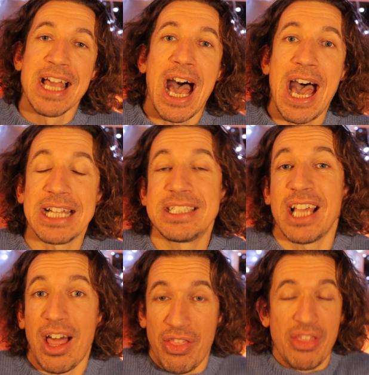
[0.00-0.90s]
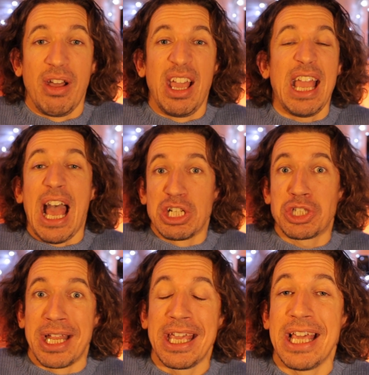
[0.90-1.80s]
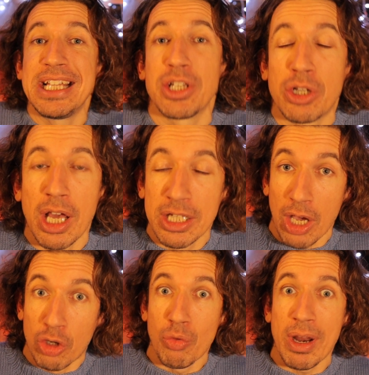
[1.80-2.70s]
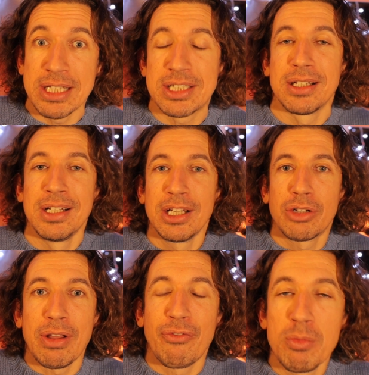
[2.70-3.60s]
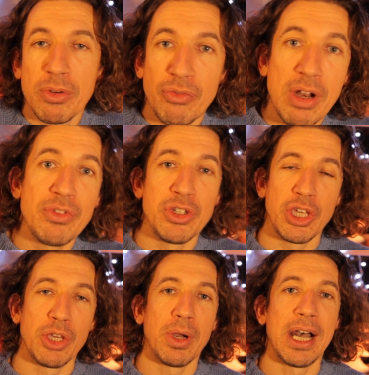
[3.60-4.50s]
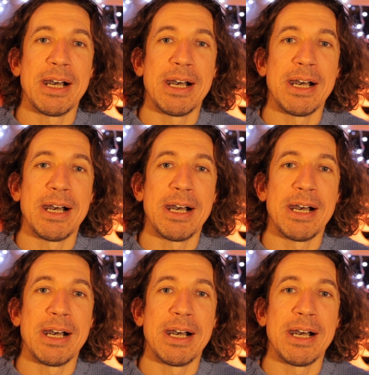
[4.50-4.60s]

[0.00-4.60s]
and actually it's a great form of revenue.